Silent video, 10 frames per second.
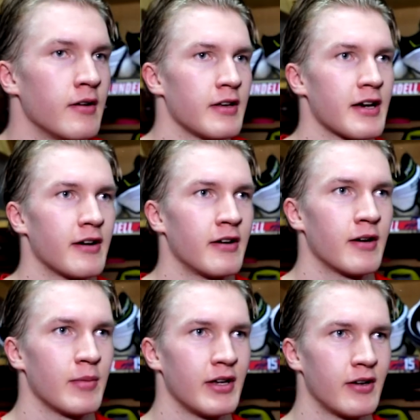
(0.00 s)
Yeah,
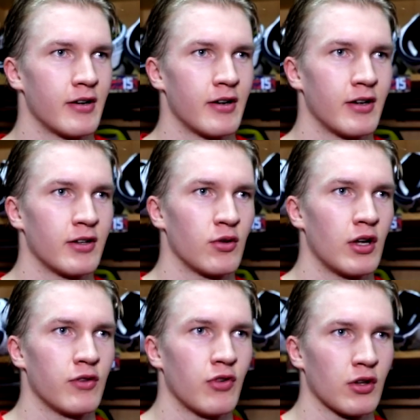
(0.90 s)
I mean, uh,
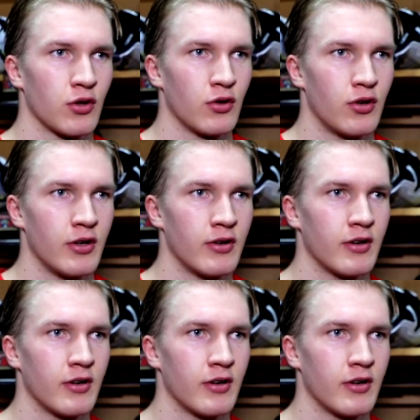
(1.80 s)
today it felt good.